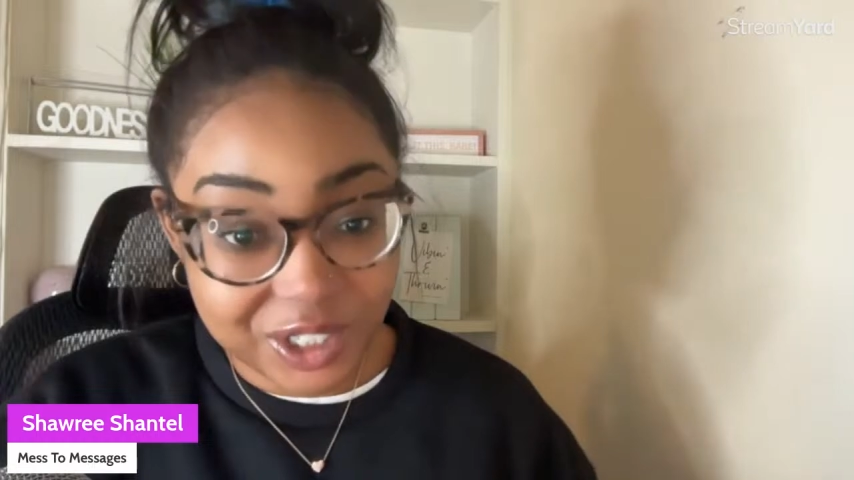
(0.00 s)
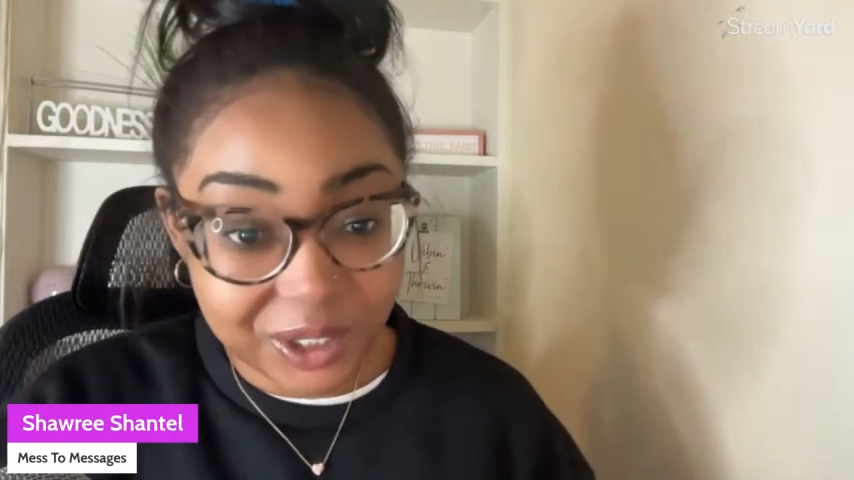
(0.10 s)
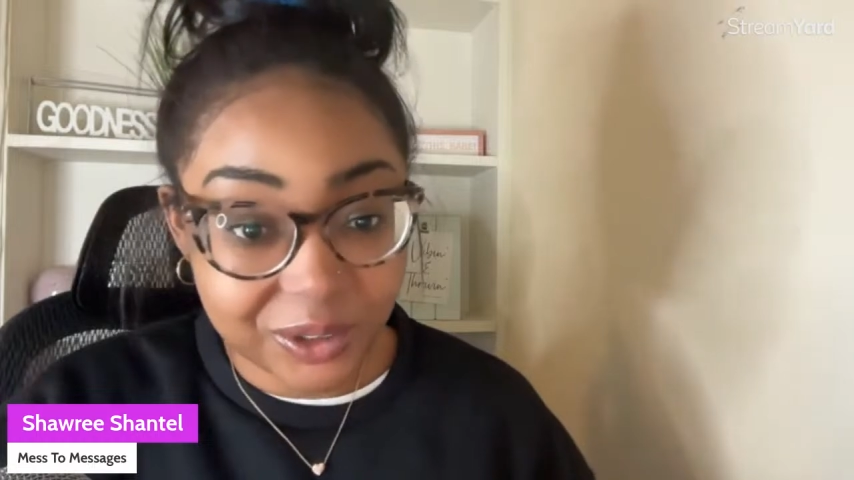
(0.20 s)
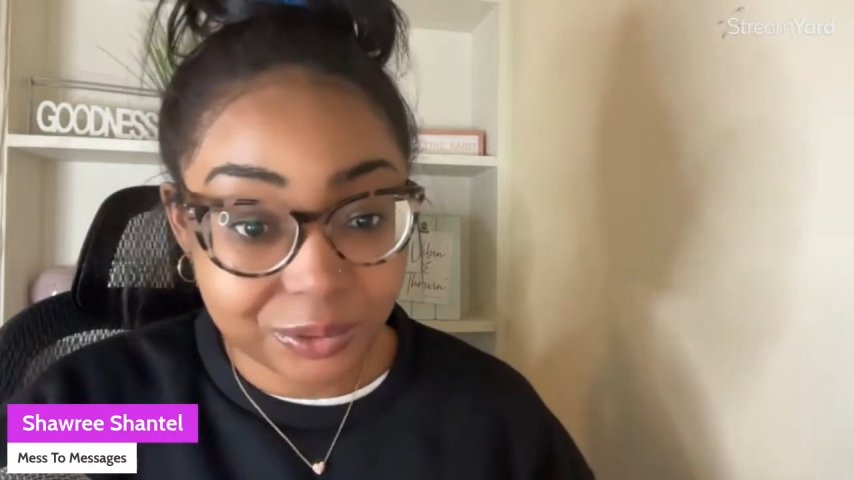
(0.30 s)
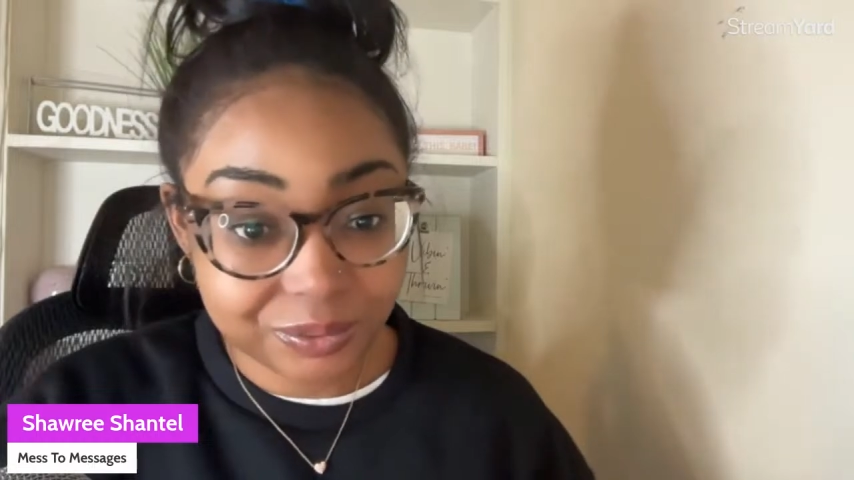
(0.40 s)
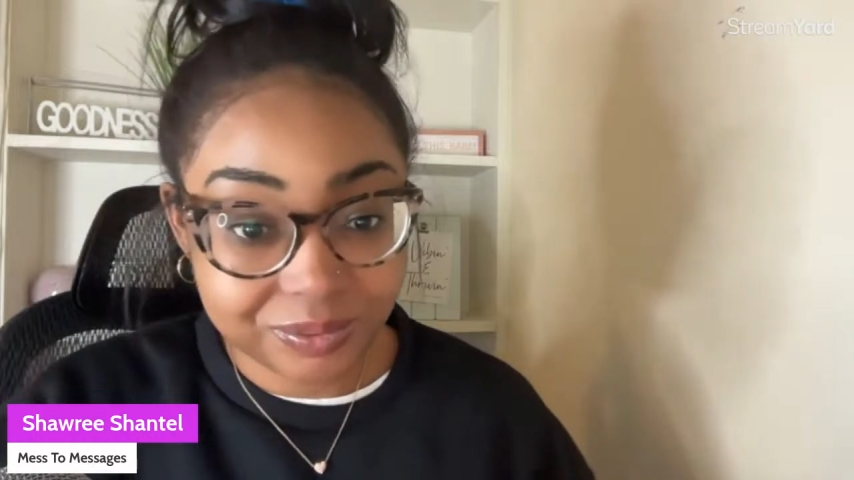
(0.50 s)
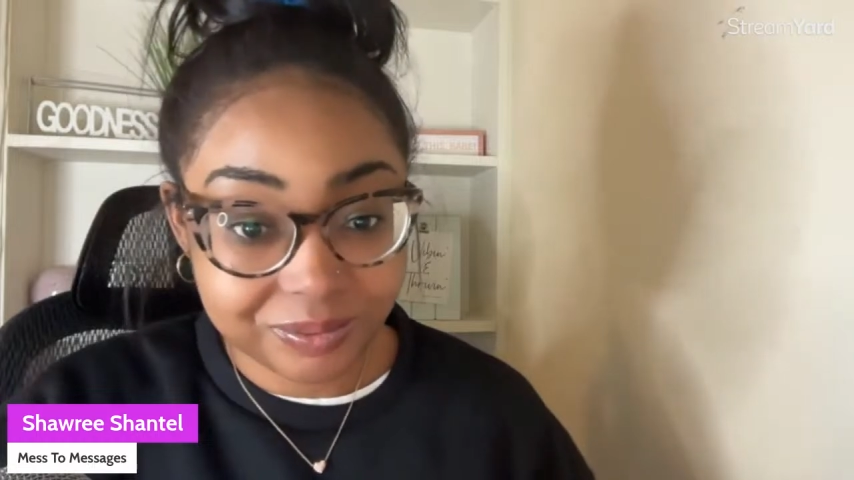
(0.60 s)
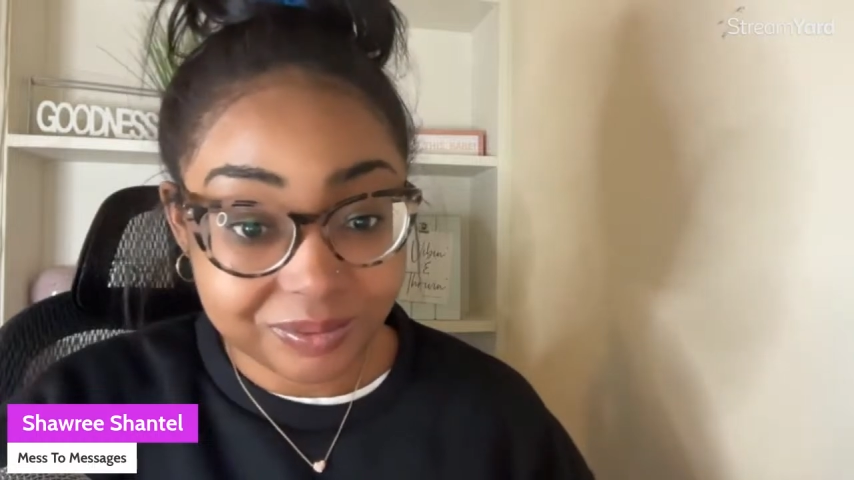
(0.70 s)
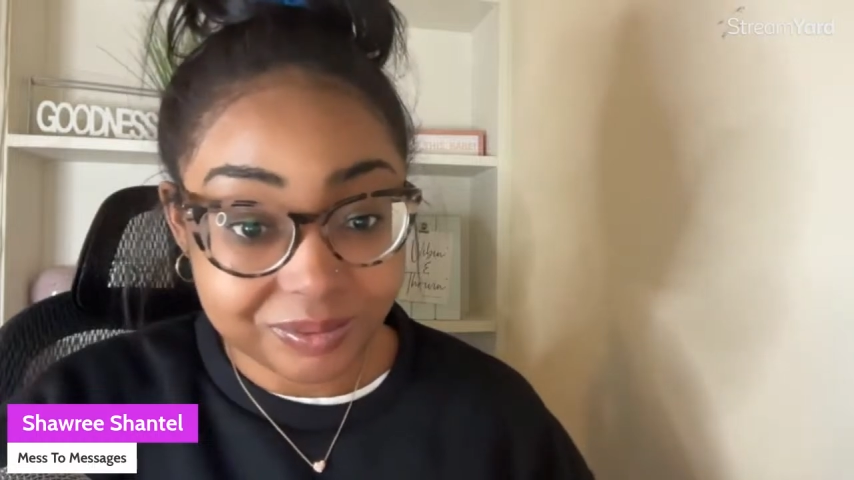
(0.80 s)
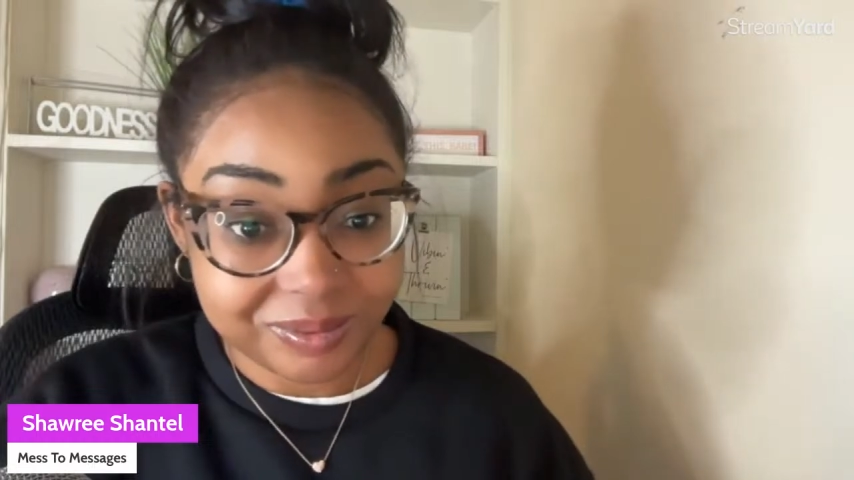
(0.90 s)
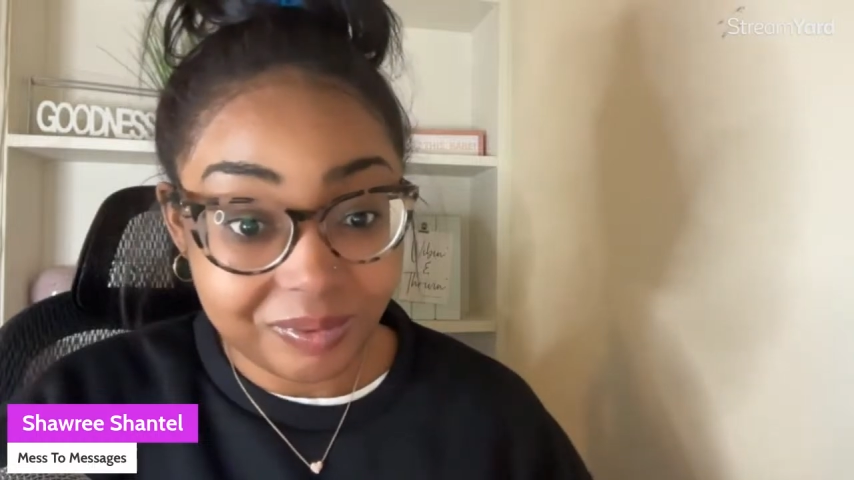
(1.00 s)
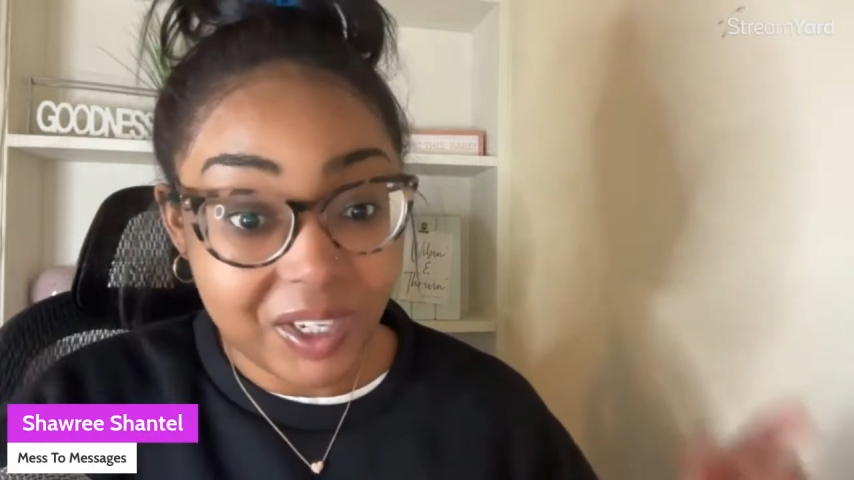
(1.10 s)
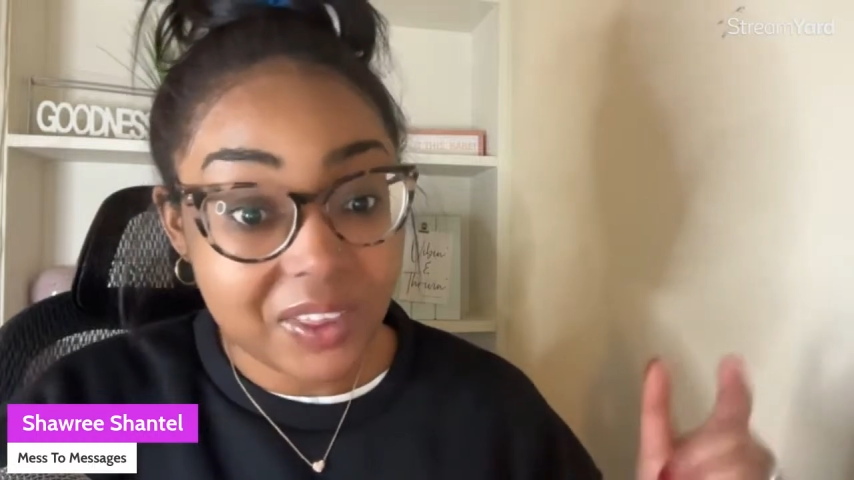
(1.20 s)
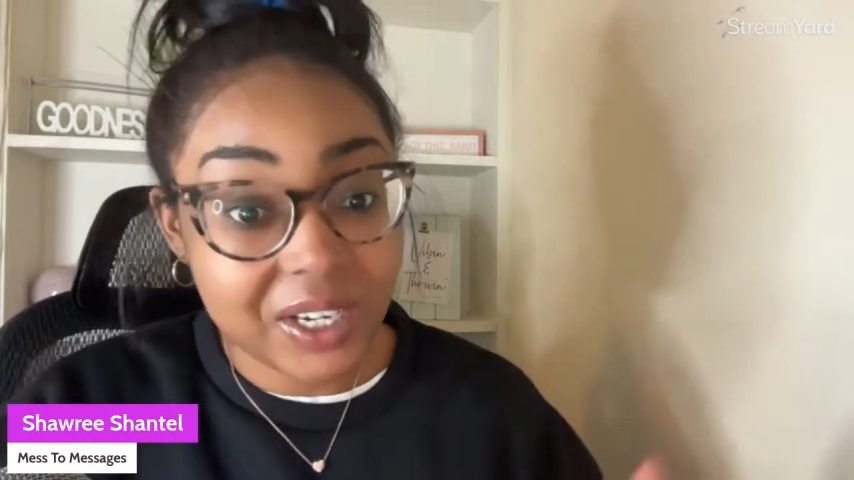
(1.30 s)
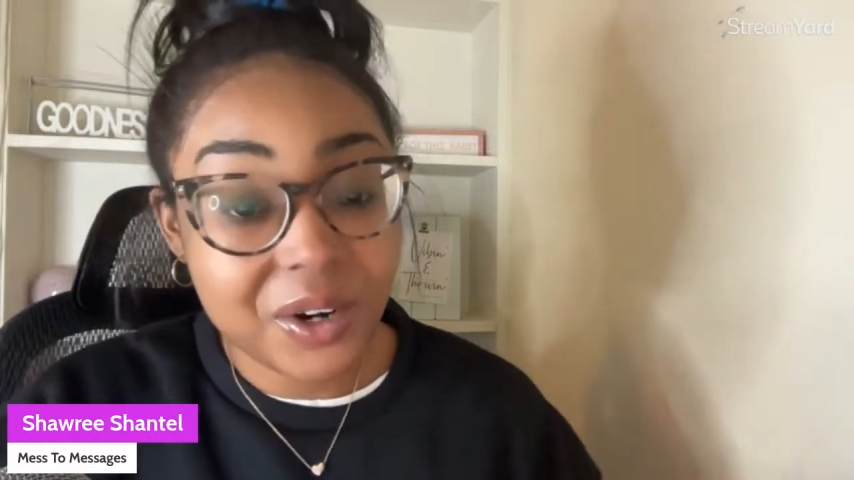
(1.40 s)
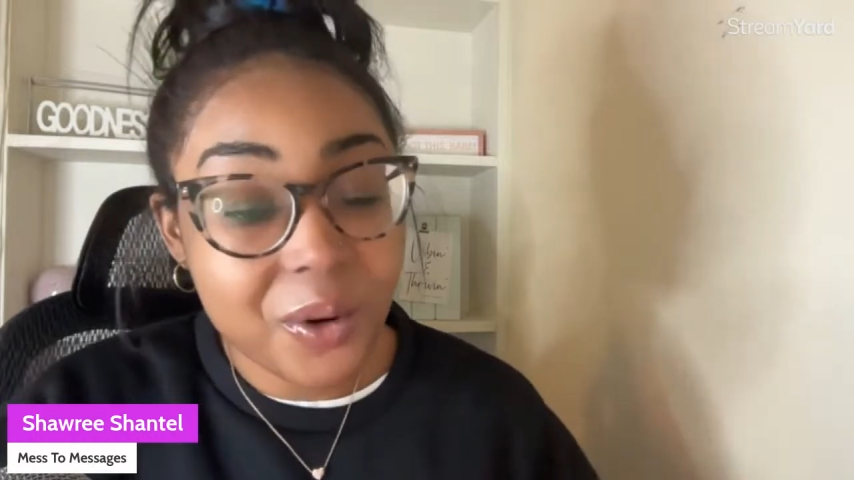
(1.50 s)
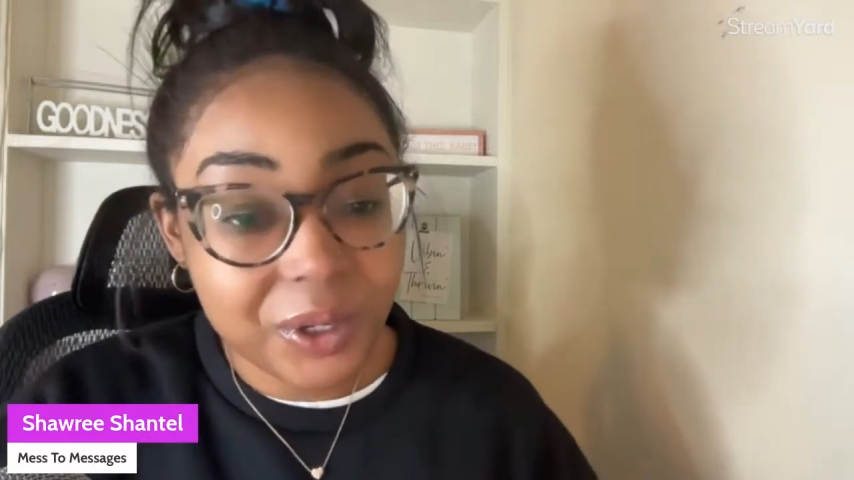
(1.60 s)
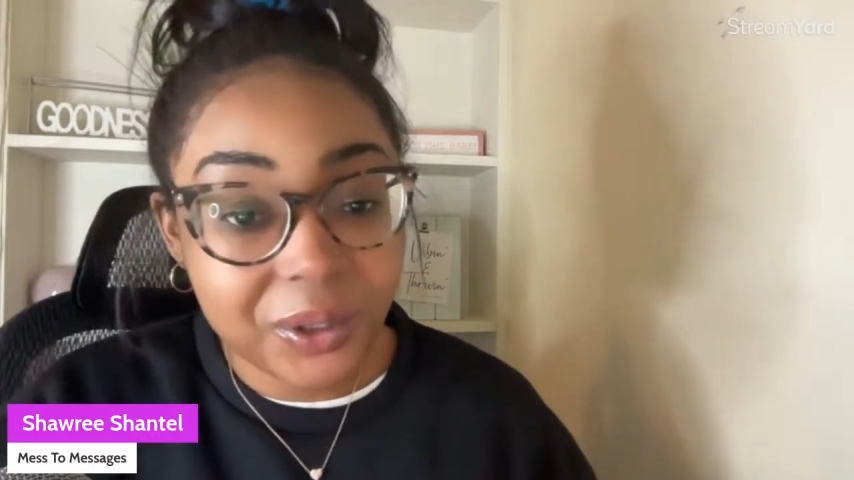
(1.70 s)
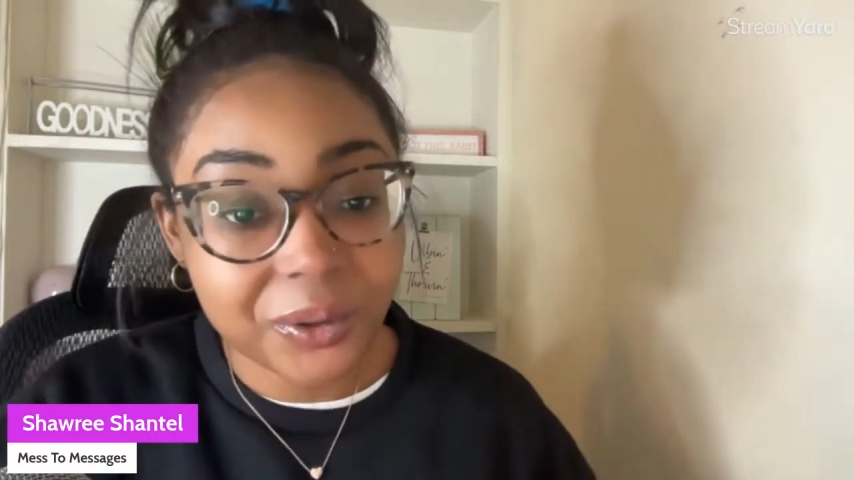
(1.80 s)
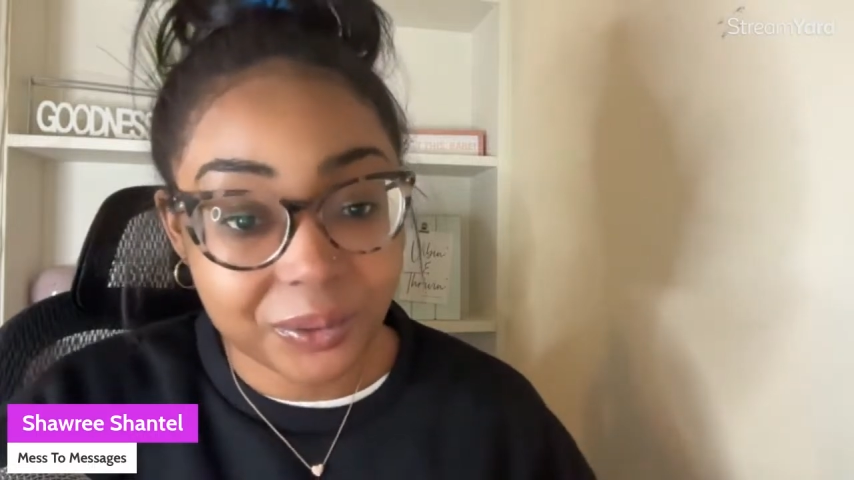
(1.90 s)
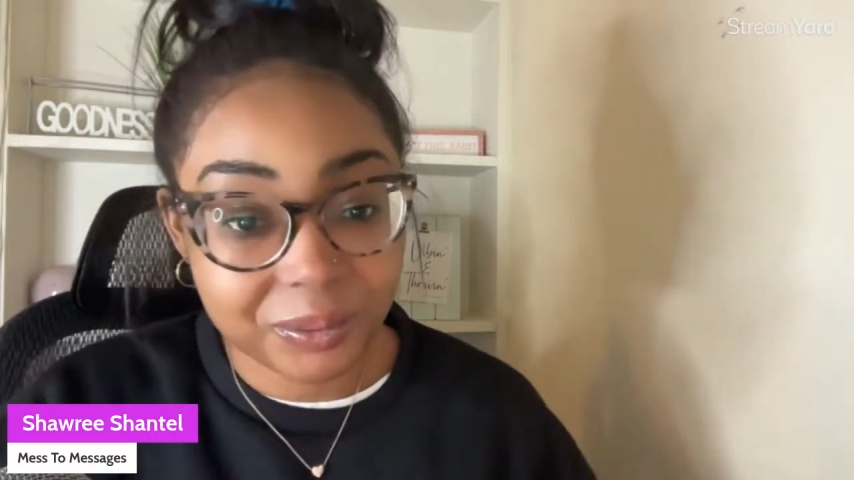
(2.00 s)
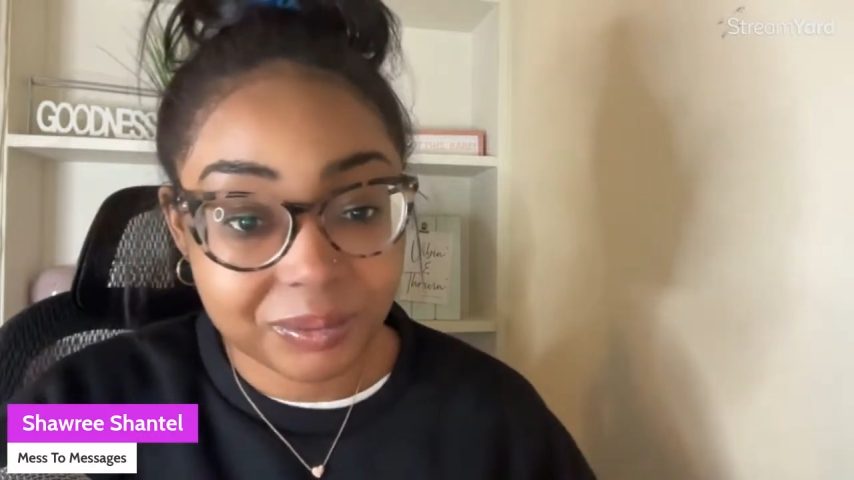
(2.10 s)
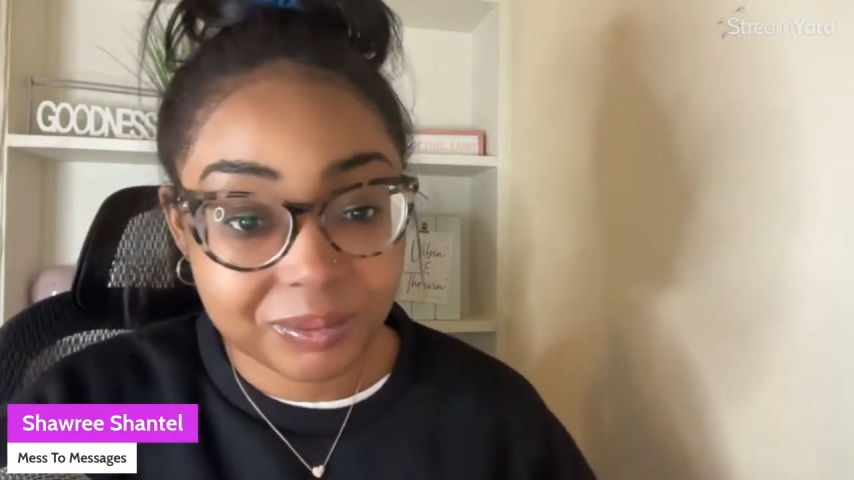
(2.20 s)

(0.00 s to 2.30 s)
you, they know you,